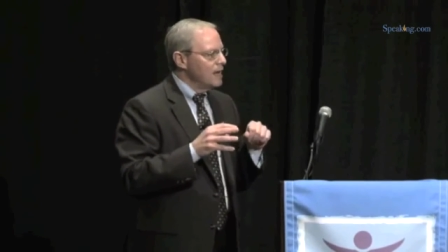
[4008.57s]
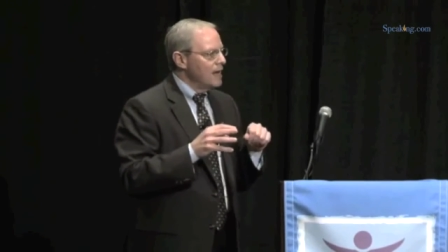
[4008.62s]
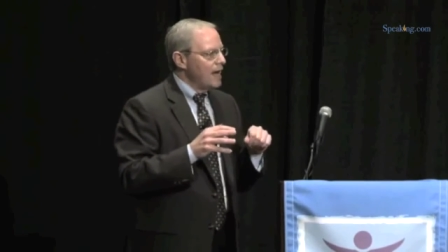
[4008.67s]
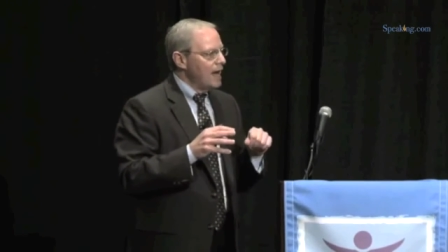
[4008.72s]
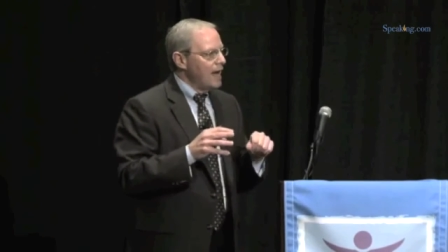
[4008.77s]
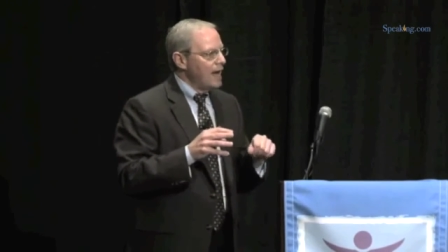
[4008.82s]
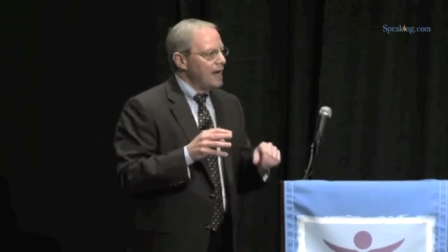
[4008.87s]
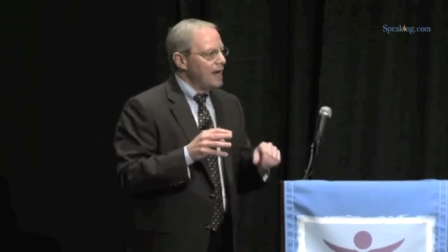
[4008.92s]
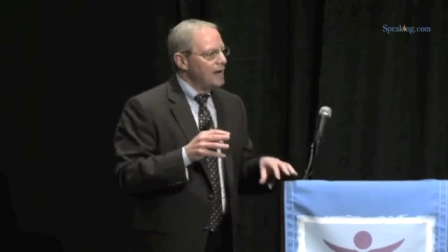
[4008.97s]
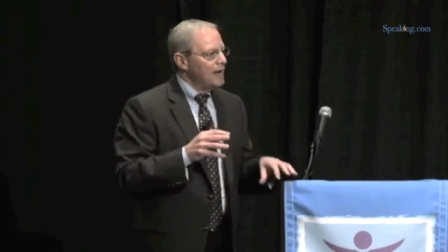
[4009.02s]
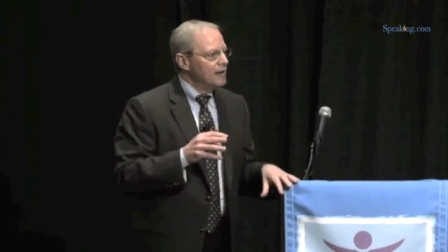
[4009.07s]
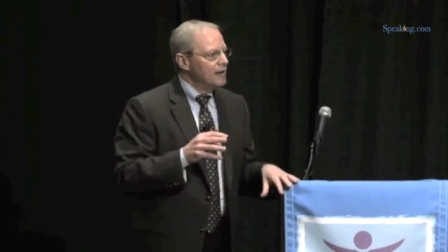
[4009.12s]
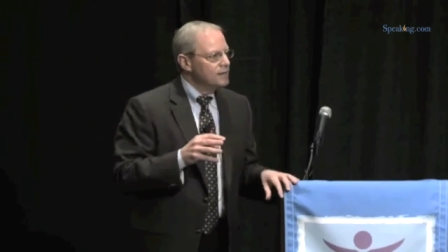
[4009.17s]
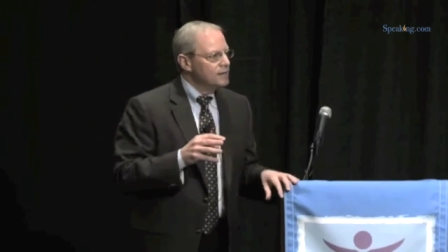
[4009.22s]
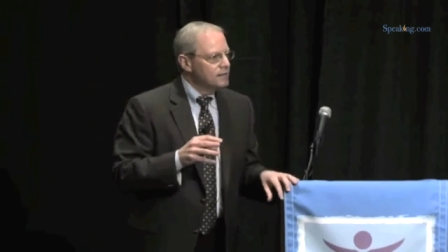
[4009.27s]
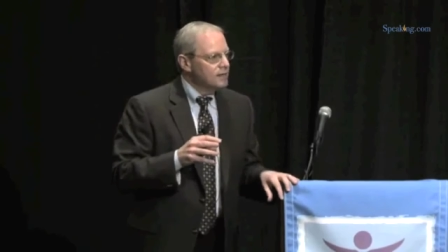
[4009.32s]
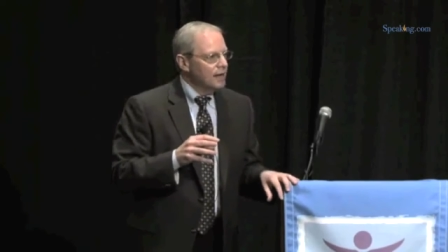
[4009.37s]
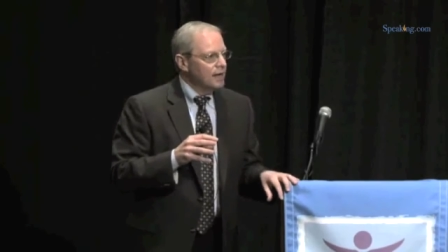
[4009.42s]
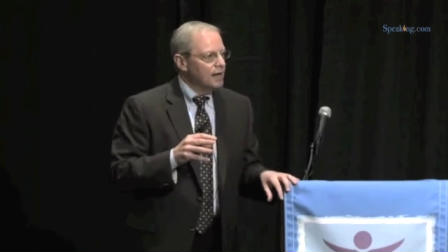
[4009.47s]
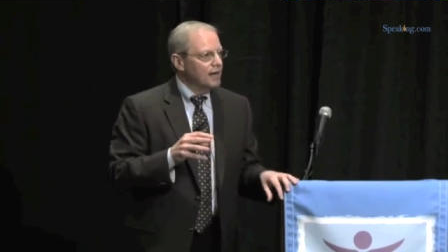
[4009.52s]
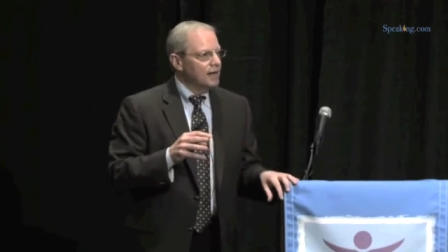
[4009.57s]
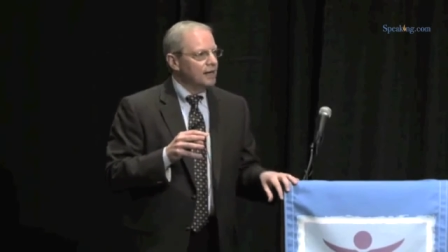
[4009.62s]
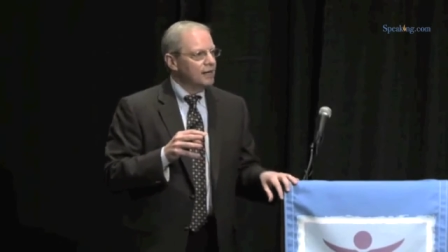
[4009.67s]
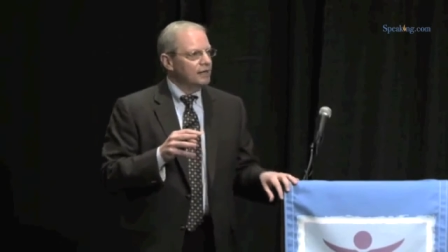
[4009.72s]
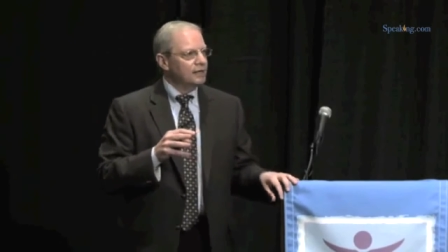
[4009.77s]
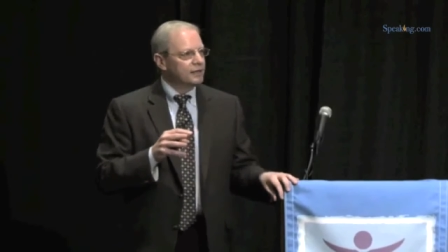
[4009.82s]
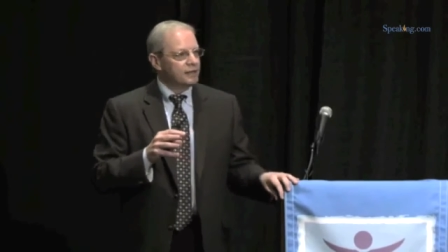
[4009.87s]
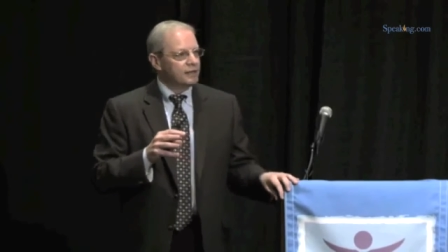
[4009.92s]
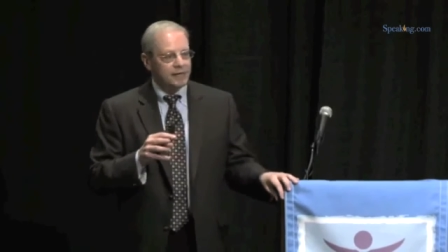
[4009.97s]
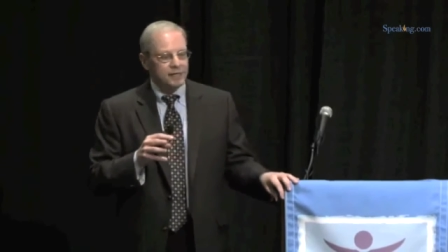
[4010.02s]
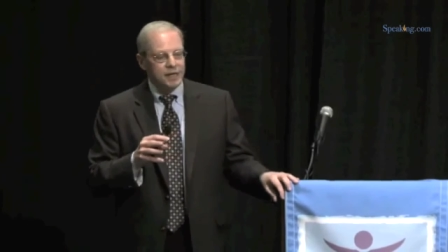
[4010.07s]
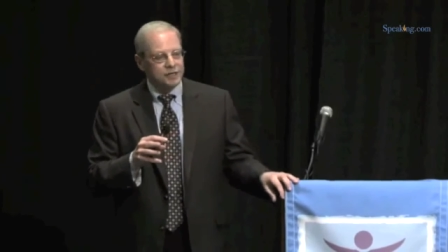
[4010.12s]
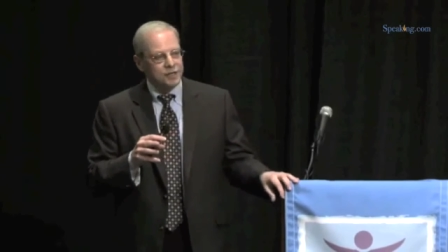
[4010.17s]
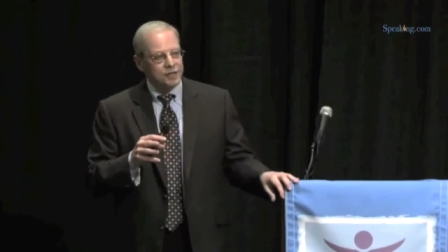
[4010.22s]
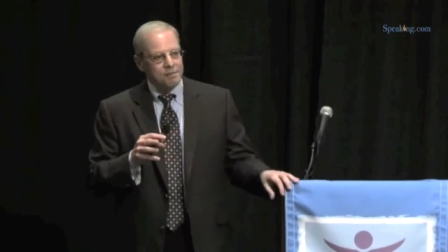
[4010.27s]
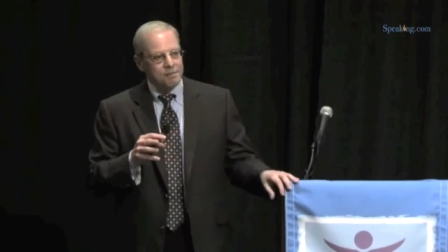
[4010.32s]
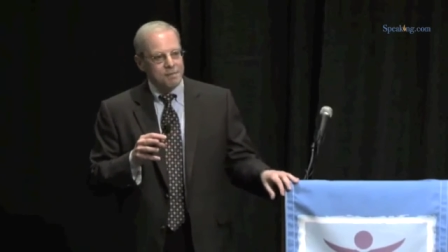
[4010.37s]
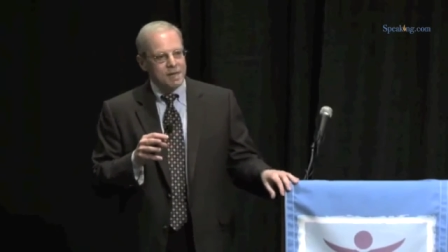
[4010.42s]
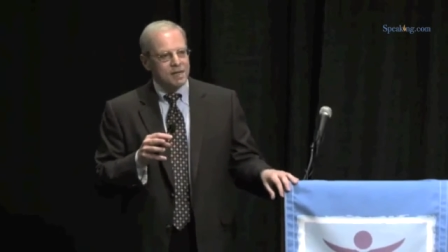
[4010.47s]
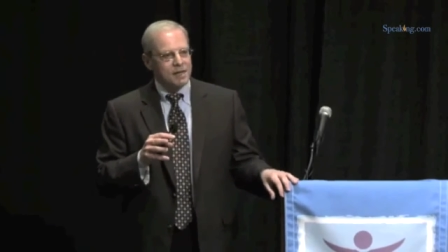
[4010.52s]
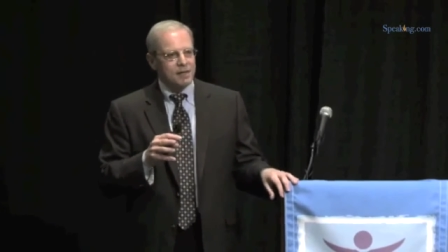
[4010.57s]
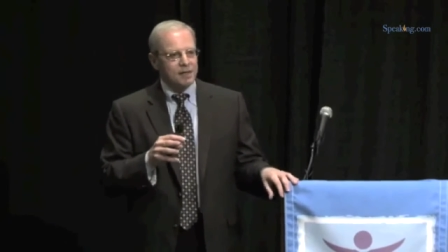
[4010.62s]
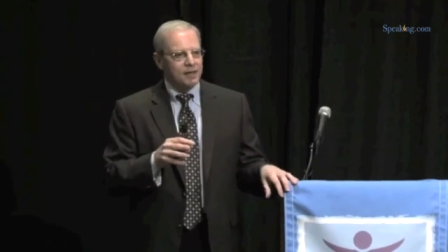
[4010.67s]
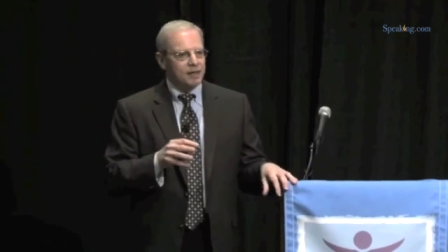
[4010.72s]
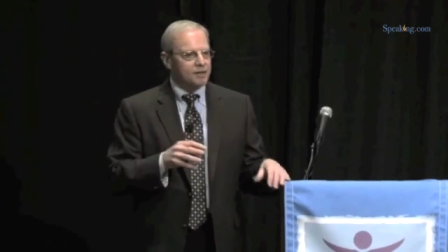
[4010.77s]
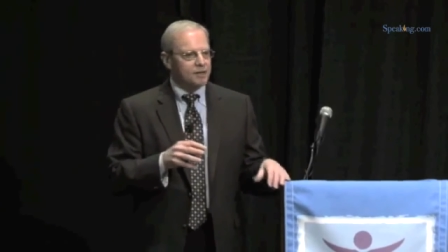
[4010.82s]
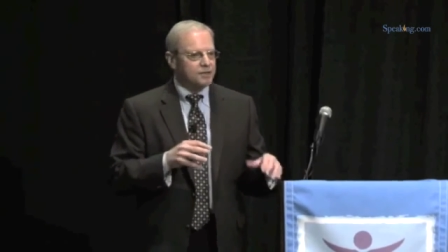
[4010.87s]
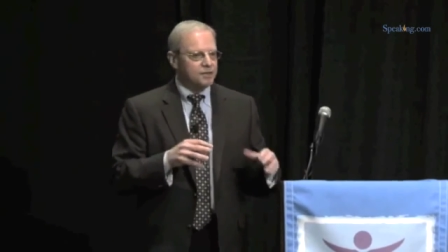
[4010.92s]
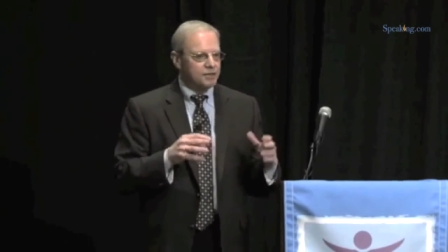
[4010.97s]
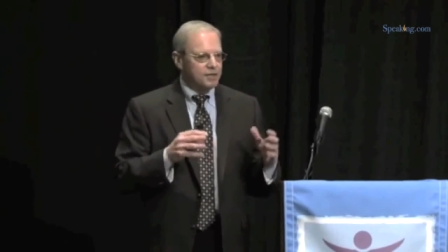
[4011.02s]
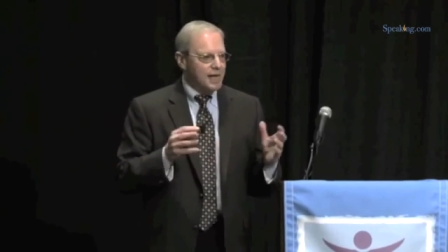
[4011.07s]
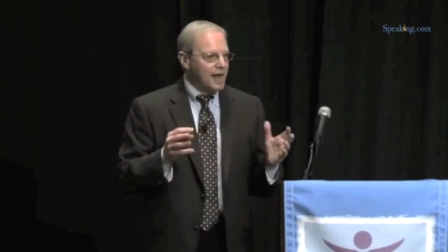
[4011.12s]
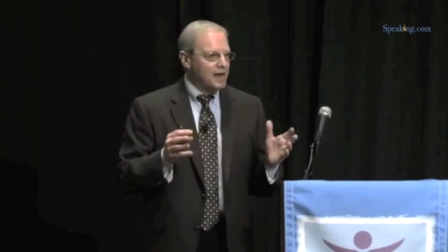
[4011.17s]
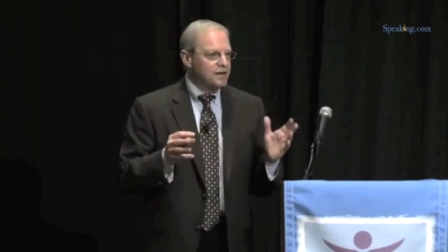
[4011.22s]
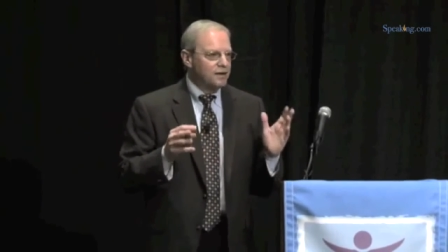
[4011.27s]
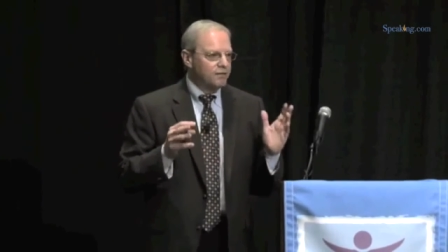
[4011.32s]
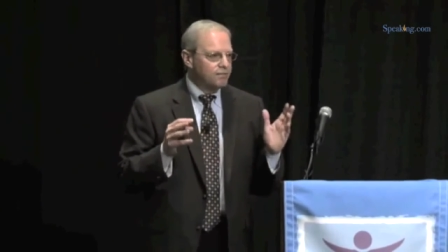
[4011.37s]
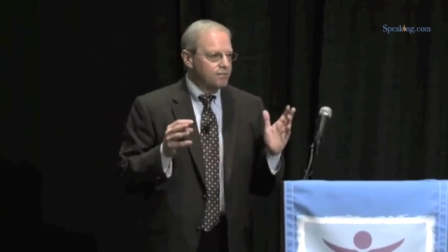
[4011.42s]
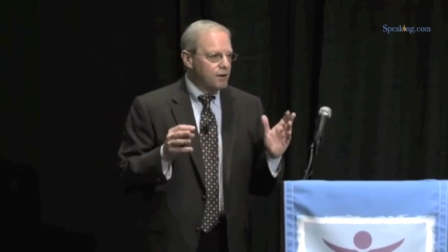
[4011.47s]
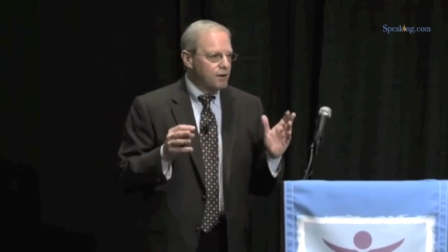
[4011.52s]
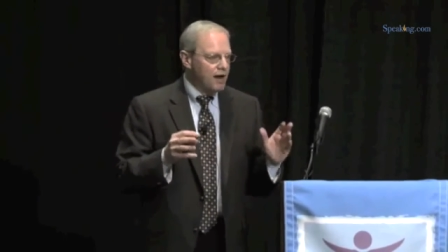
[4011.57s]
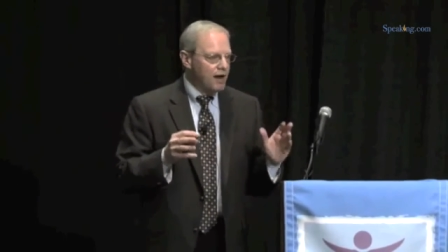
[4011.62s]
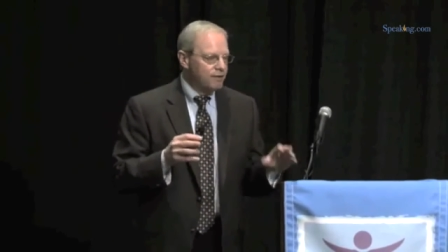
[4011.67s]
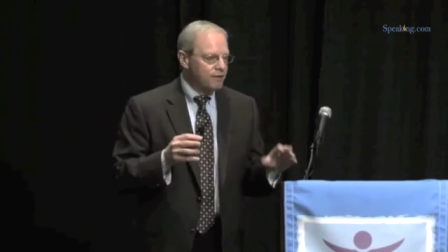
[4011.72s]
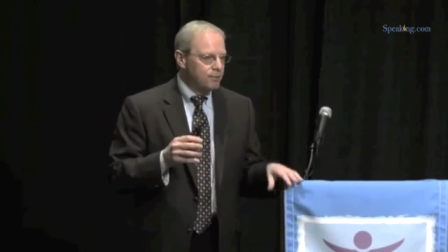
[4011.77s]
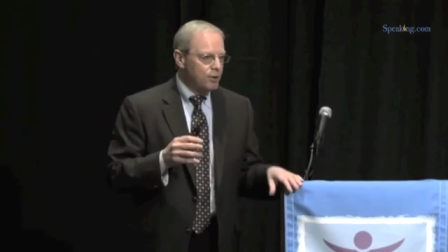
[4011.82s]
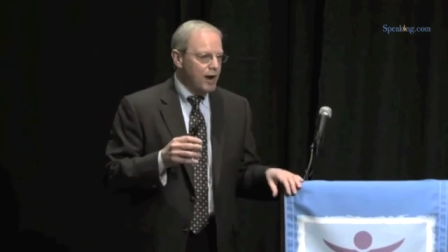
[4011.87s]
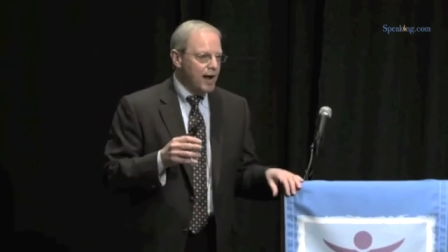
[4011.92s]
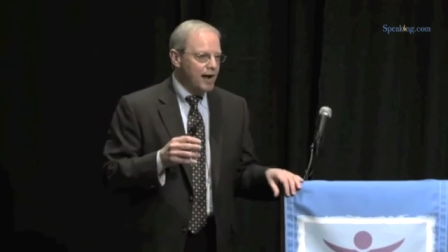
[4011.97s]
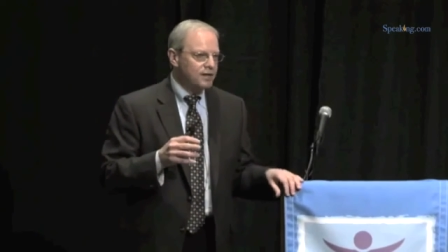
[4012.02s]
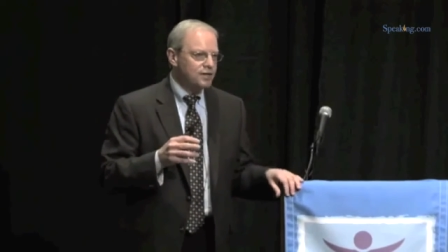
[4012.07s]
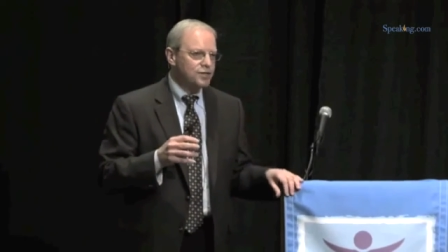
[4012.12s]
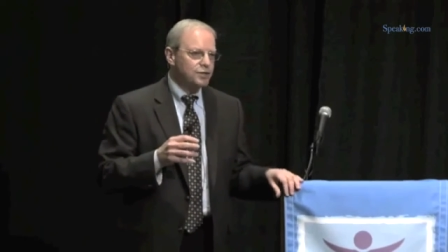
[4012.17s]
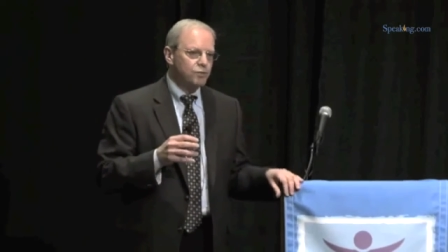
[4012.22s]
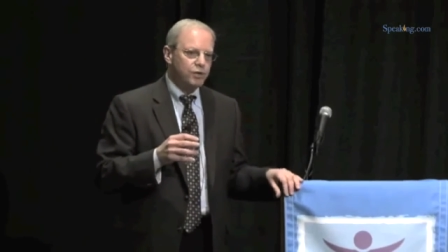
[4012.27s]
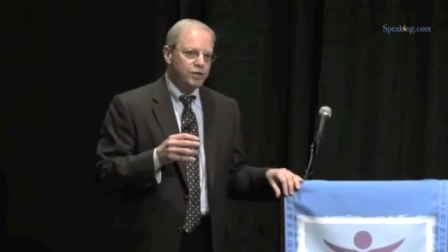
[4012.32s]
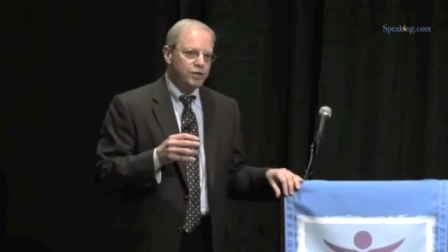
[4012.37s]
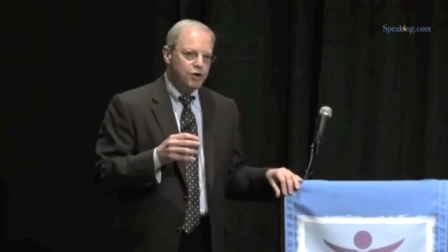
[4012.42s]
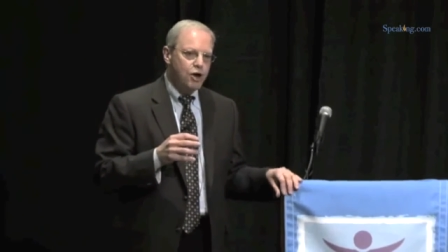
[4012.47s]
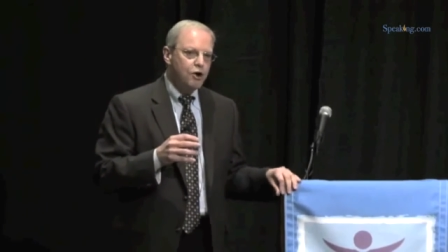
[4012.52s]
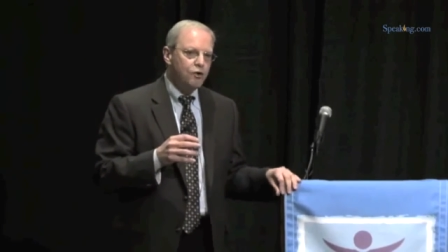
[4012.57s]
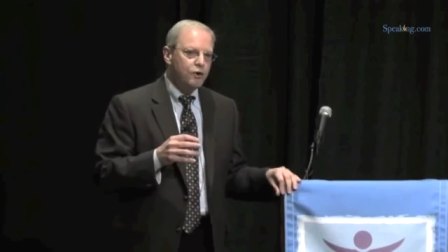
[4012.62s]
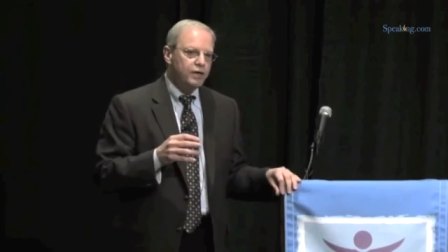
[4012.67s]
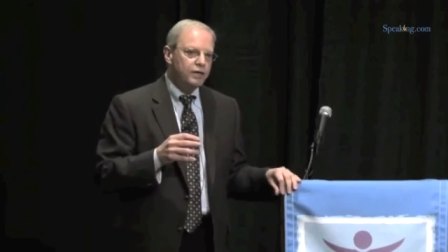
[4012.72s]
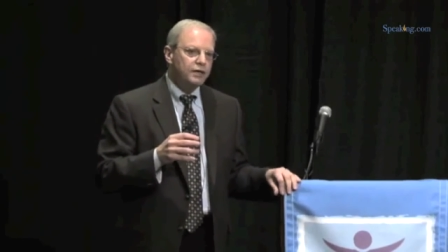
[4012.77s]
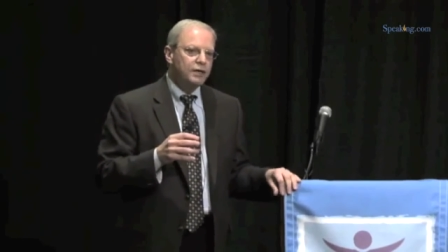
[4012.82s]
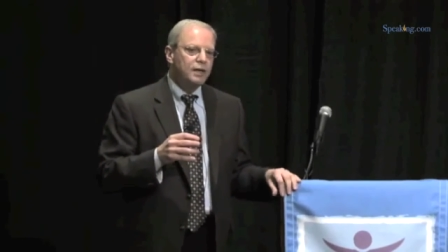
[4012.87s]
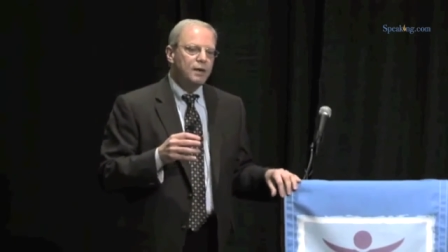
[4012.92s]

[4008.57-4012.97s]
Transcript: And that doesn't mean there's the end of private practice as we know it,